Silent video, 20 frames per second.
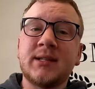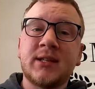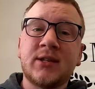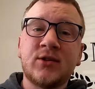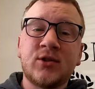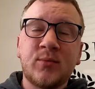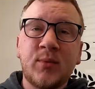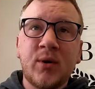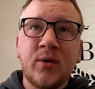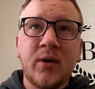is
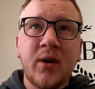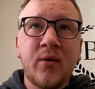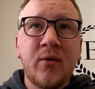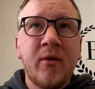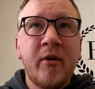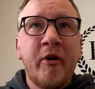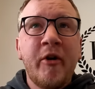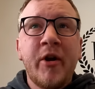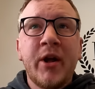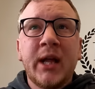in tomorrow.
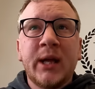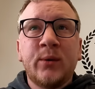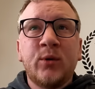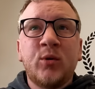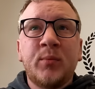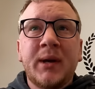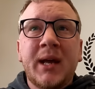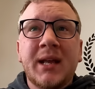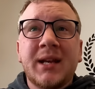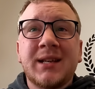
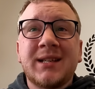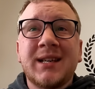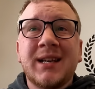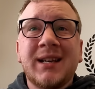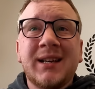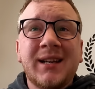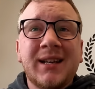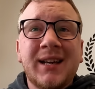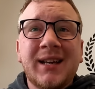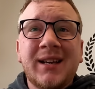He'll be
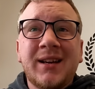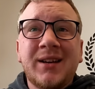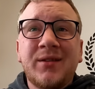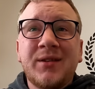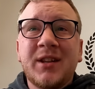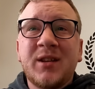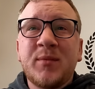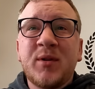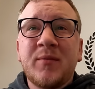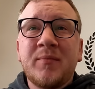editing. Again, I don't
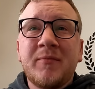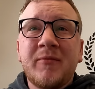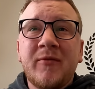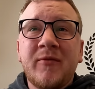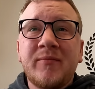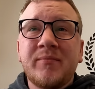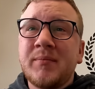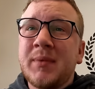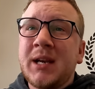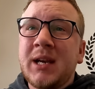think there'll be
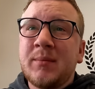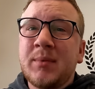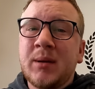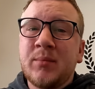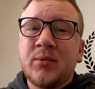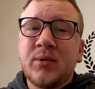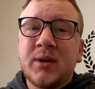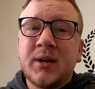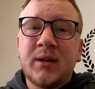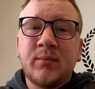many
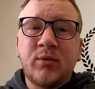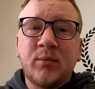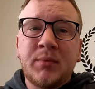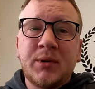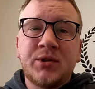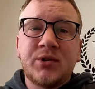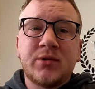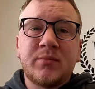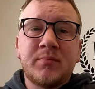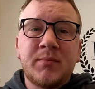people here.
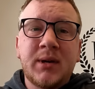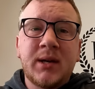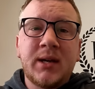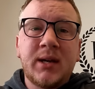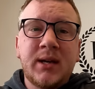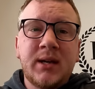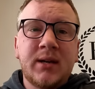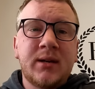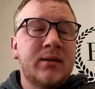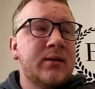Probably just
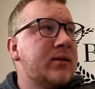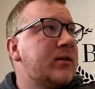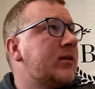me,